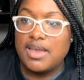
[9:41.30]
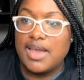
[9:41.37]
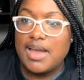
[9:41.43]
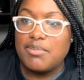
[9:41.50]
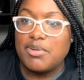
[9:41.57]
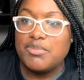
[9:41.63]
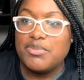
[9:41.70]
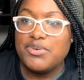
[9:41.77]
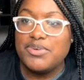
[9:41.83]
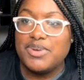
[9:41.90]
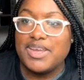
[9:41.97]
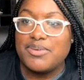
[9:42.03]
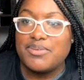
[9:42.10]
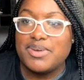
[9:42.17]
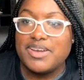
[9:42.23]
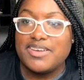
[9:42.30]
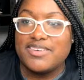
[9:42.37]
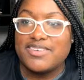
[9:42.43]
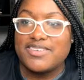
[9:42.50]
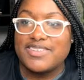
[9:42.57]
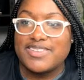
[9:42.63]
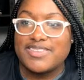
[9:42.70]
I'm gonna move that one
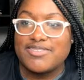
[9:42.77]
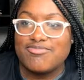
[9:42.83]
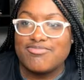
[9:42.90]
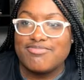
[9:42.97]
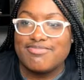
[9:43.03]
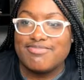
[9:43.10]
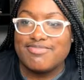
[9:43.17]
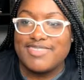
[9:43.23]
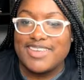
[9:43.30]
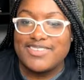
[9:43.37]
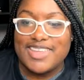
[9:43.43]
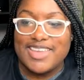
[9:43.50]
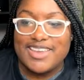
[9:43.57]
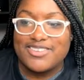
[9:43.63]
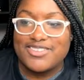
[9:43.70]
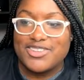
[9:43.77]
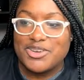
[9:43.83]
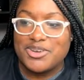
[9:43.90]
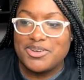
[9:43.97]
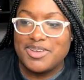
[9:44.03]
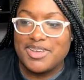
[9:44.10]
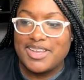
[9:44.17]
because that's the
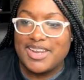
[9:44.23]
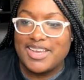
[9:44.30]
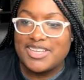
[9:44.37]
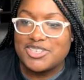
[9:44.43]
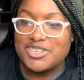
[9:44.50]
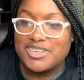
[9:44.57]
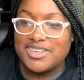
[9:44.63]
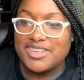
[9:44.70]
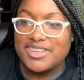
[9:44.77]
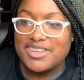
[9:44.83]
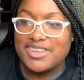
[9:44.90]
answer. And I ain't trying to.